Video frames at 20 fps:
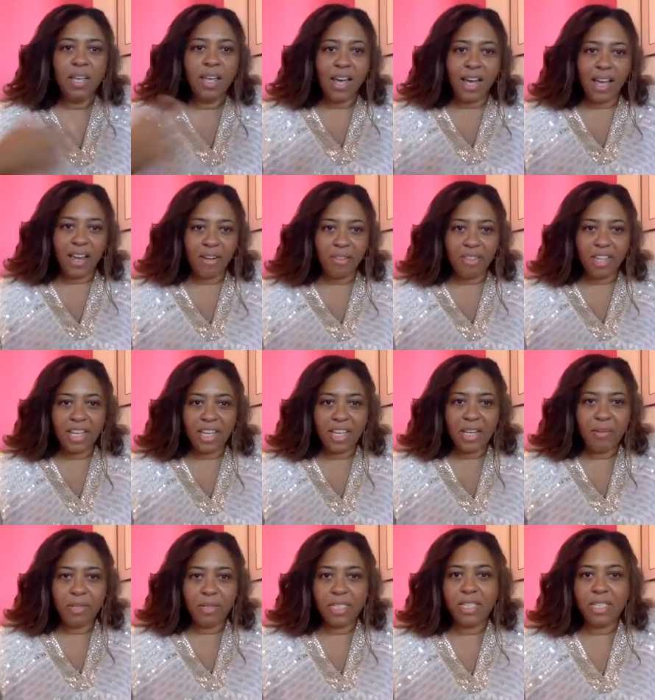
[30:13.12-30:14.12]
I don't think
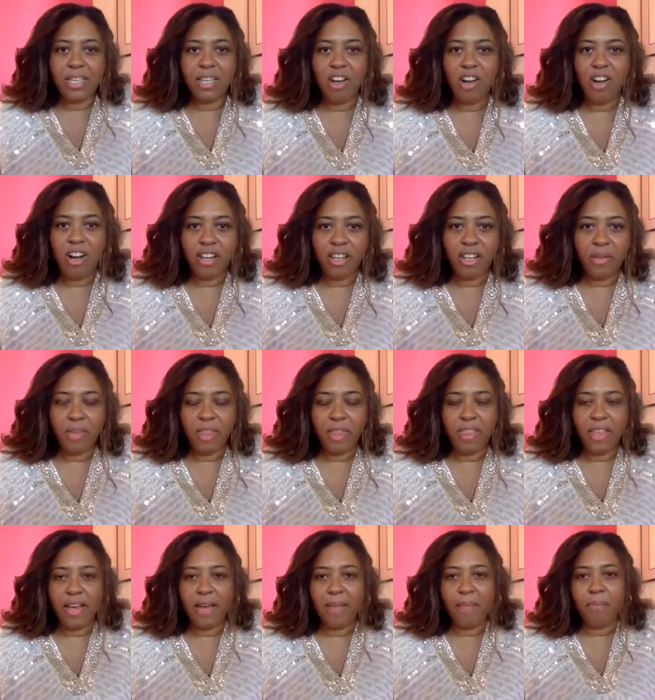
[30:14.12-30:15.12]
anyone's going to argue with
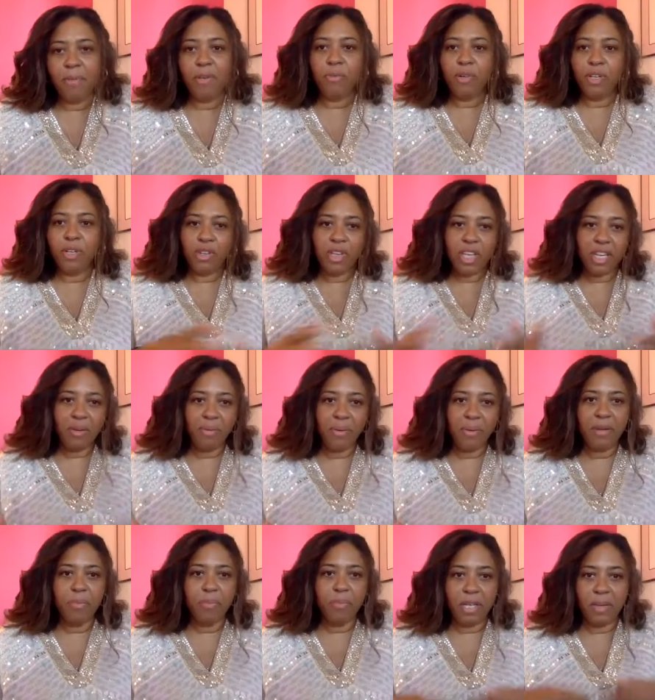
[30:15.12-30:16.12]
that. But when you get
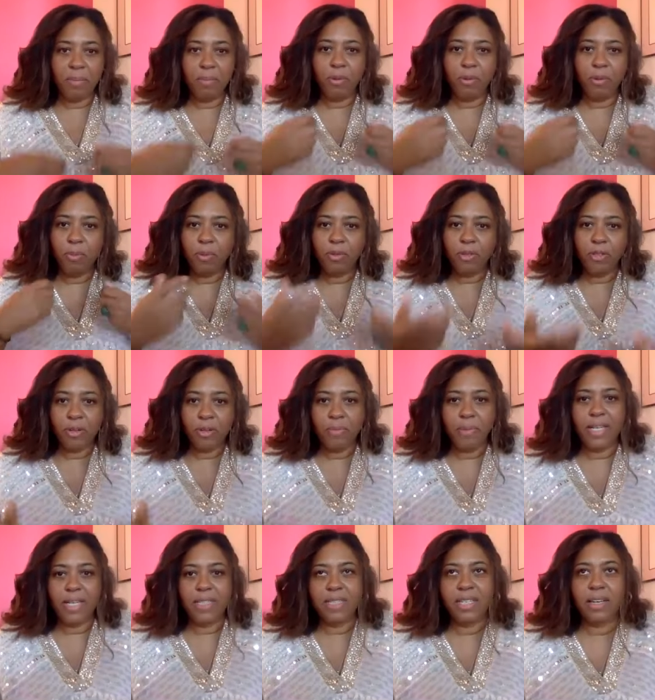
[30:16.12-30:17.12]
around people, pull your
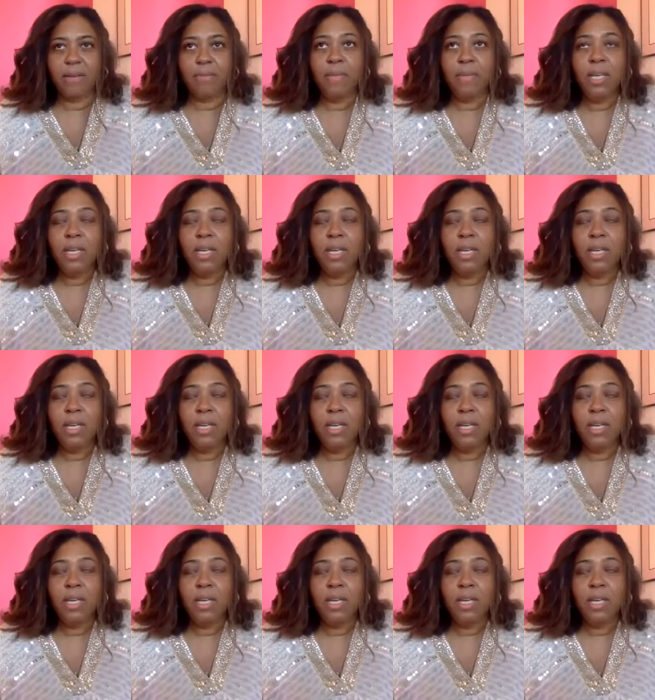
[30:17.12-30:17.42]
mask up.